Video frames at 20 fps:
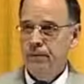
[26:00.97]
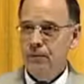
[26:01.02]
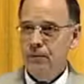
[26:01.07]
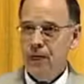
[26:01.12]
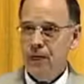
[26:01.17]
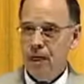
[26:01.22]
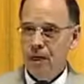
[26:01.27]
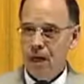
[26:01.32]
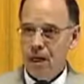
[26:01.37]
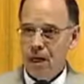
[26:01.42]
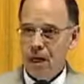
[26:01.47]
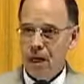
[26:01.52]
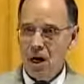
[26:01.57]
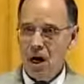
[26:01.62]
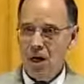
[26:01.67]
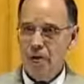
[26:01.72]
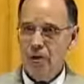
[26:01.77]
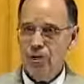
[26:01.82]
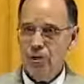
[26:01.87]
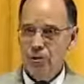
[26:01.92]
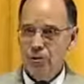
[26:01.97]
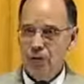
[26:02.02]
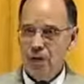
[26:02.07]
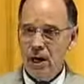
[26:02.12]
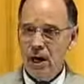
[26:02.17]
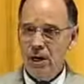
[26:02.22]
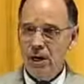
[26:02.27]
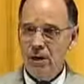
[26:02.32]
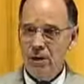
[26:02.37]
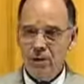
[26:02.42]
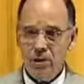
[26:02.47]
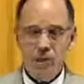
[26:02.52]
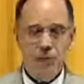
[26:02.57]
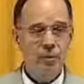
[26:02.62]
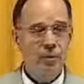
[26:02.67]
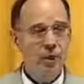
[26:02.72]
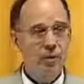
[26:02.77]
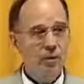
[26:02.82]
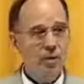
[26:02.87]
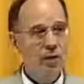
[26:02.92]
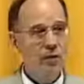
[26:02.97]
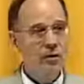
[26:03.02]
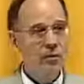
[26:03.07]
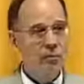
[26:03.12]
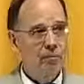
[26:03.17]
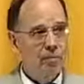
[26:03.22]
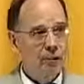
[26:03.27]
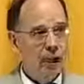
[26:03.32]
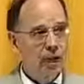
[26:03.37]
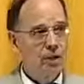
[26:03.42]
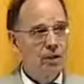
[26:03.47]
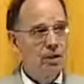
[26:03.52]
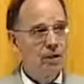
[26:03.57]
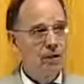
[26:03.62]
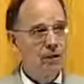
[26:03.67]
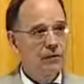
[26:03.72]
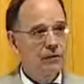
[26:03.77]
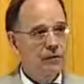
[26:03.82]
They got off track on some of these other basic